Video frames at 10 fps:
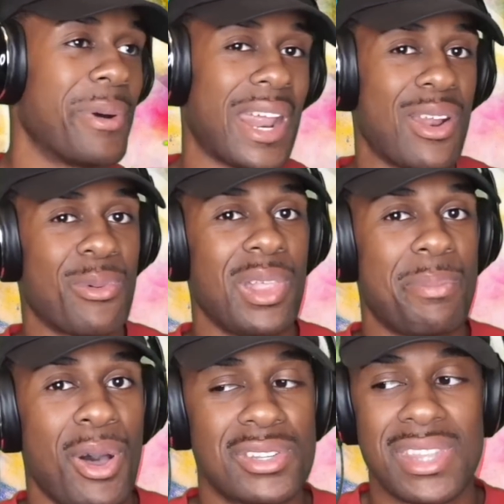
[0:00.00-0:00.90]
but I don't really
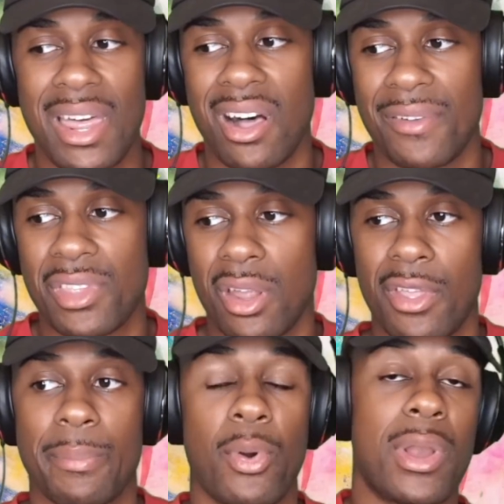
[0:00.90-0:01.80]
post that often on
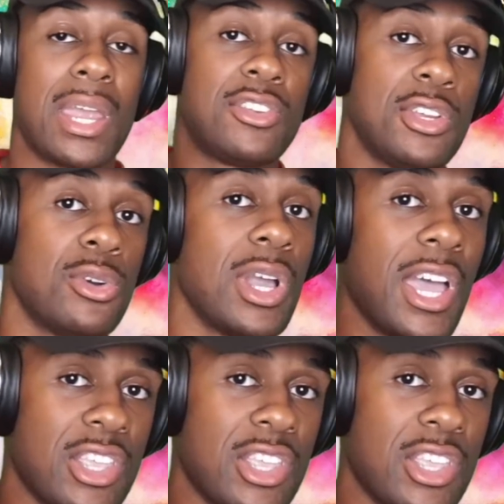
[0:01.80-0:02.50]
there. But when I do,